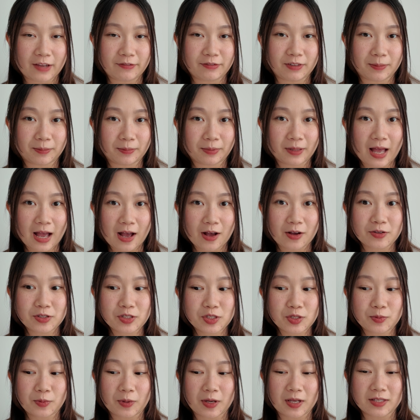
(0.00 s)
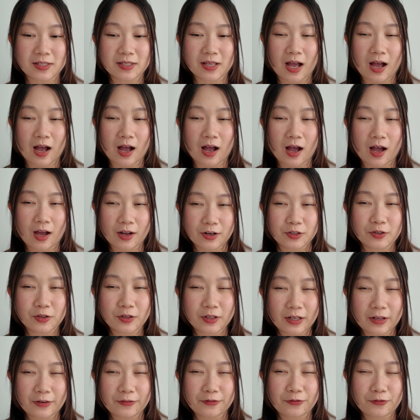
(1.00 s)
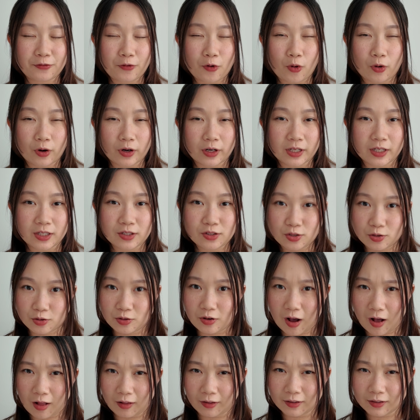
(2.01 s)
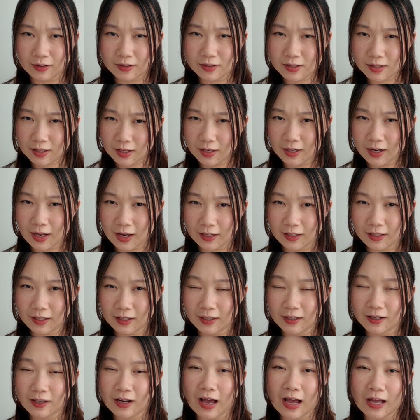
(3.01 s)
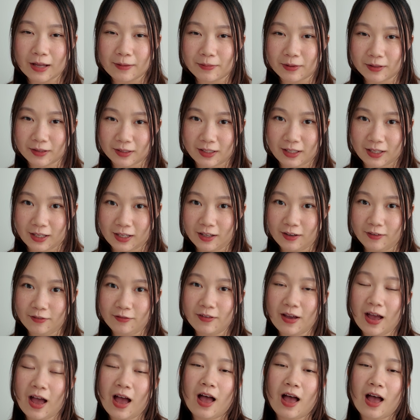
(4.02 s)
Ivy blouse was $142 Canadian, I believe.